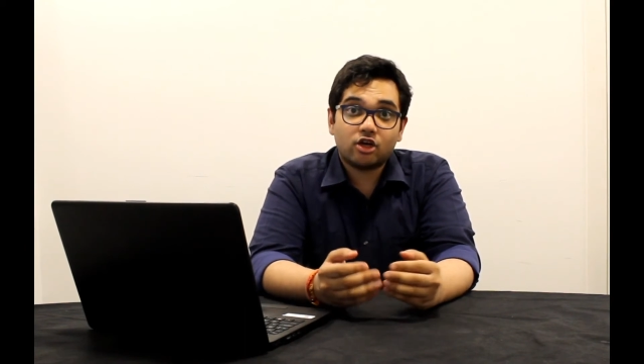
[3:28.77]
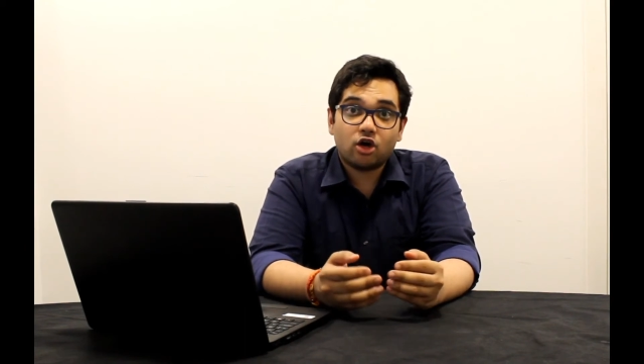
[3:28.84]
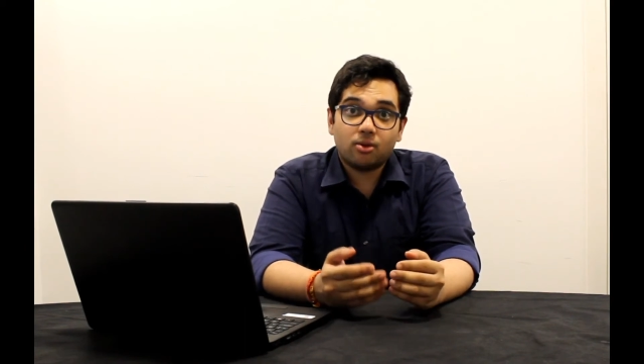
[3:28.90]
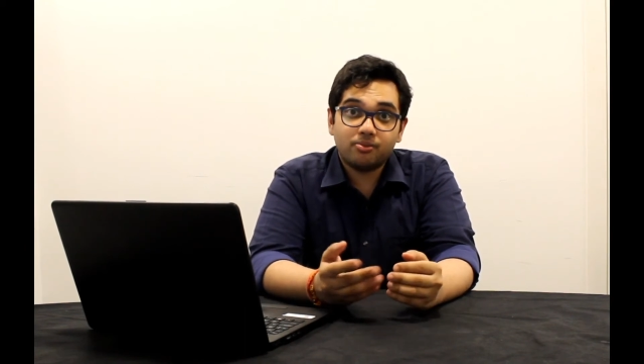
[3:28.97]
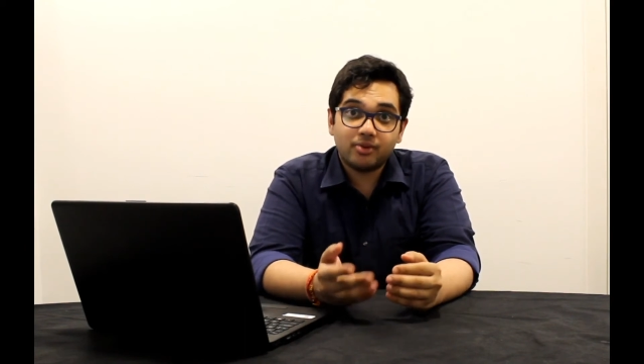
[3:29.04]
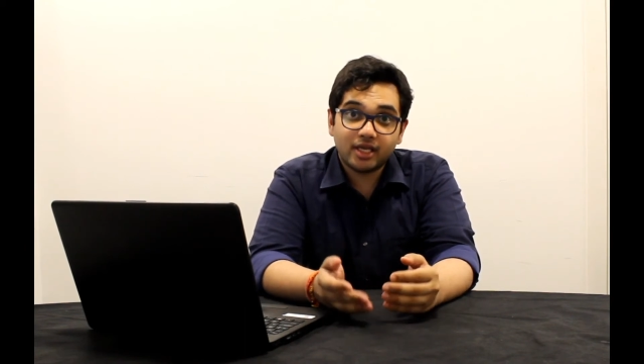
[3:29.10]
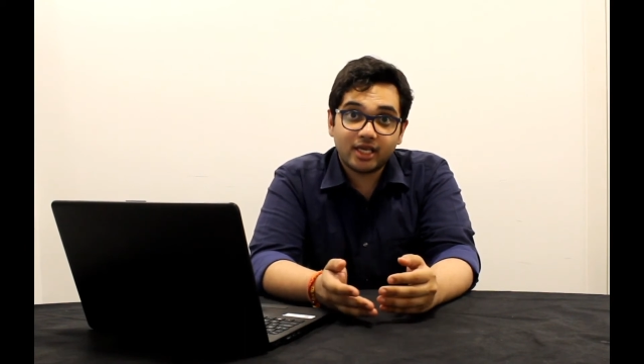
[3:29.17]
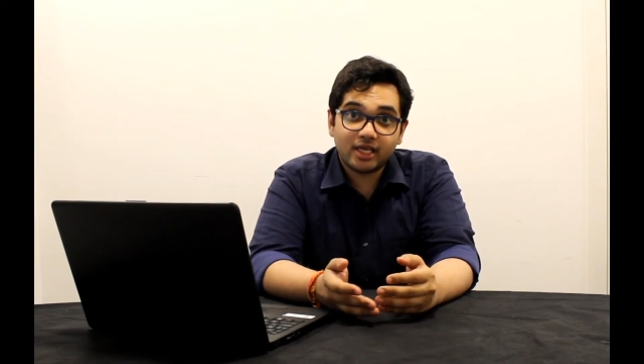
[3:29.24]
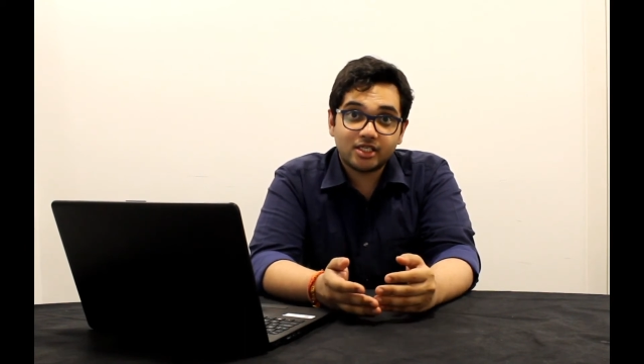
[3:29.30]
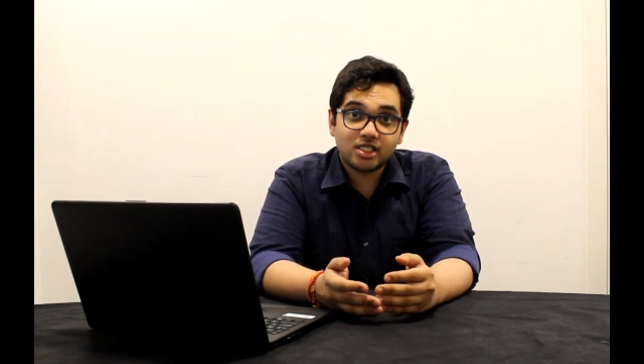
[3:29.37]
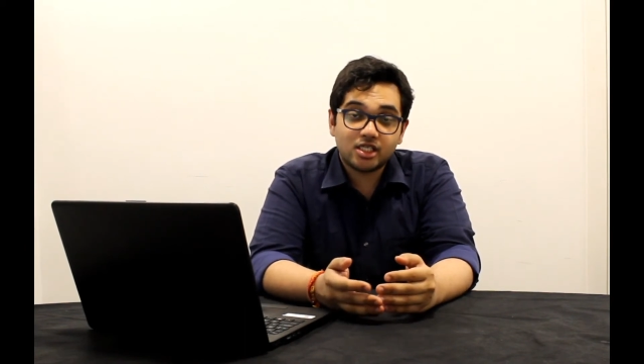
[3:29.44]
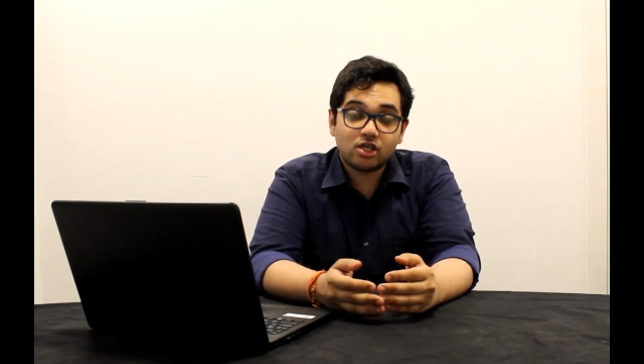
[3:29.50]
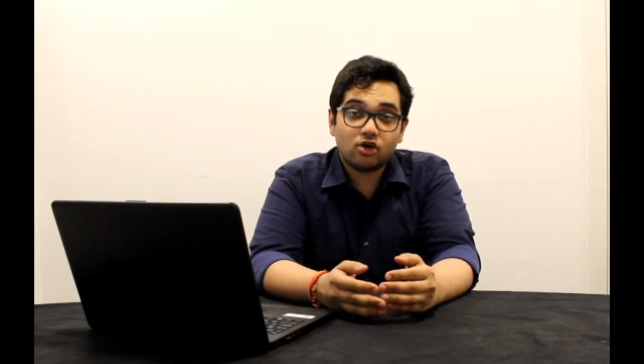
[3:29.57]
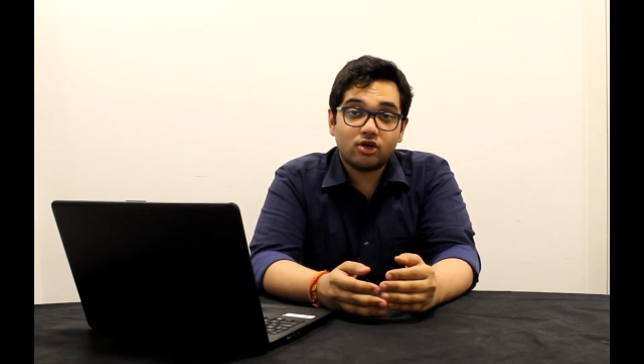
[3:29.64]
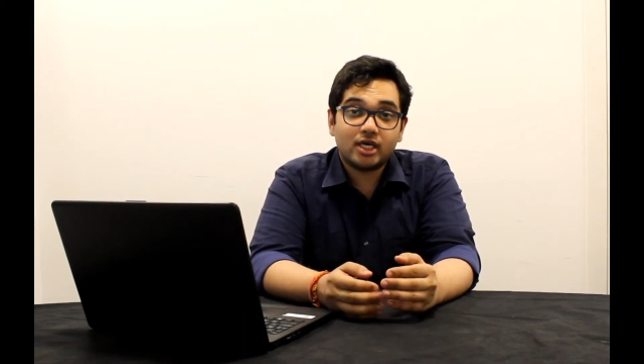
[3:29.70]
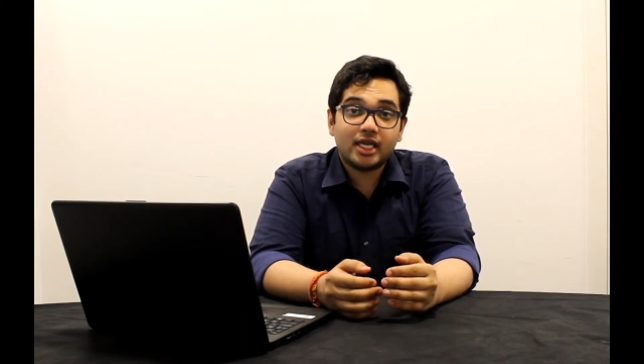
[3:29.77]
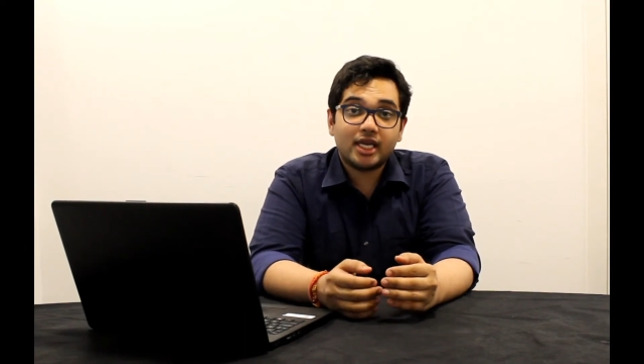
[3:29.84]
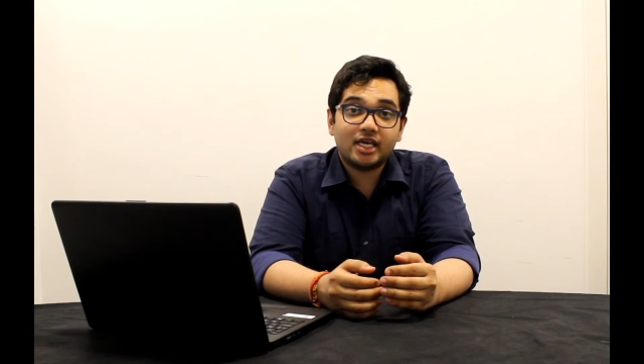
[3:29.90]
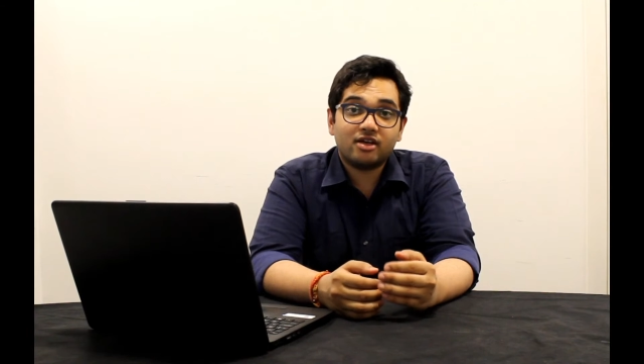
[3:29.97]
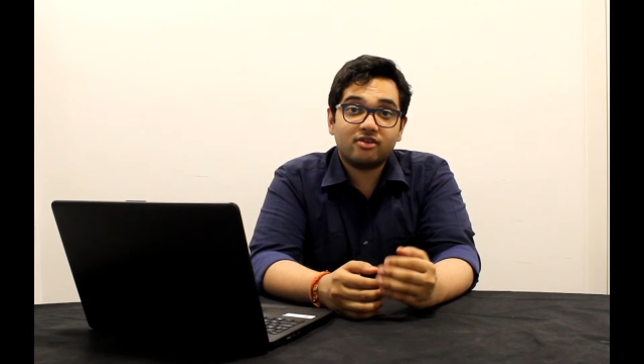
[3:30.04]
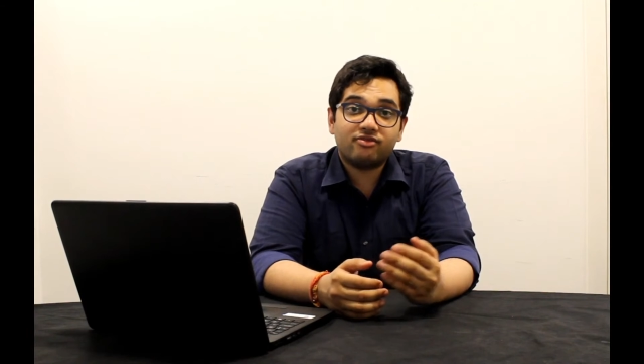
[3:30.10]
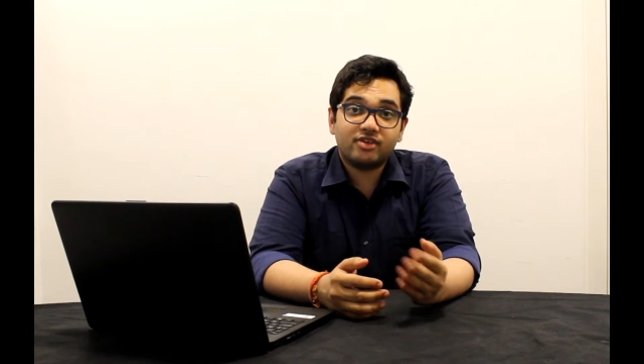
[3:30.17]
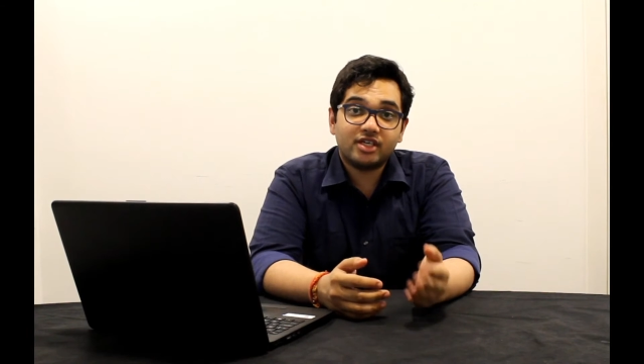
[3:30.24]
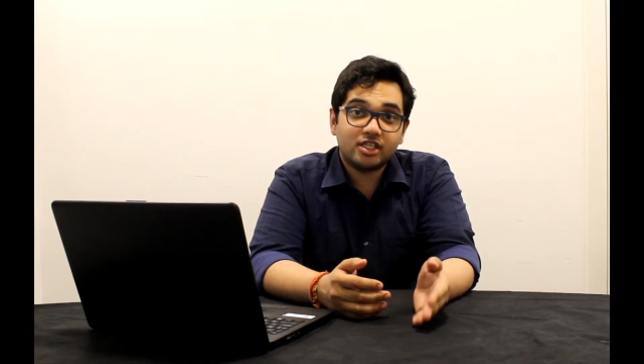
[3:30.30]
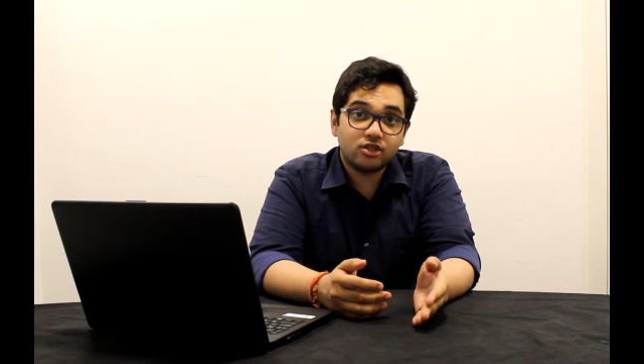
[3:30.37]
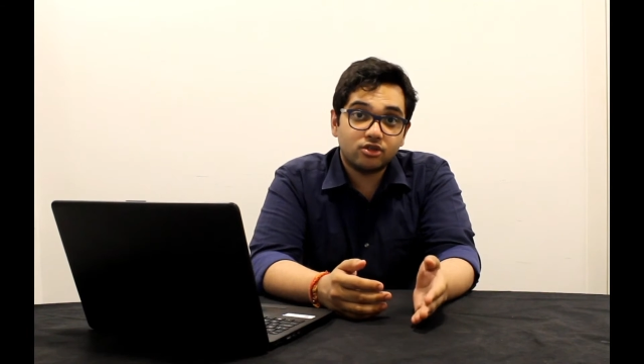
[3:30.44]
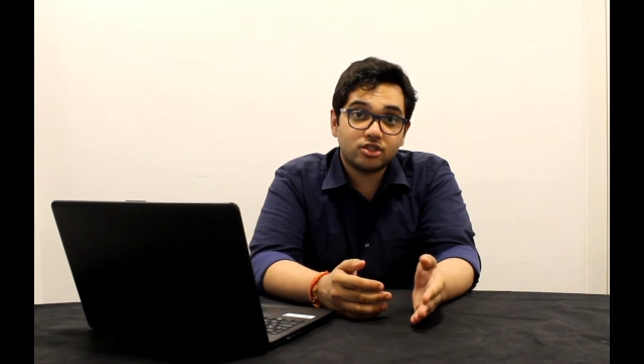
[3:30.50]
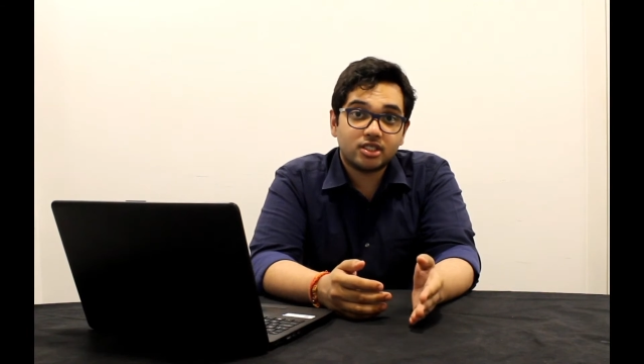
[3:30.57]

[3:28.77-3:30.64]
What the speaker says: places an obligation on data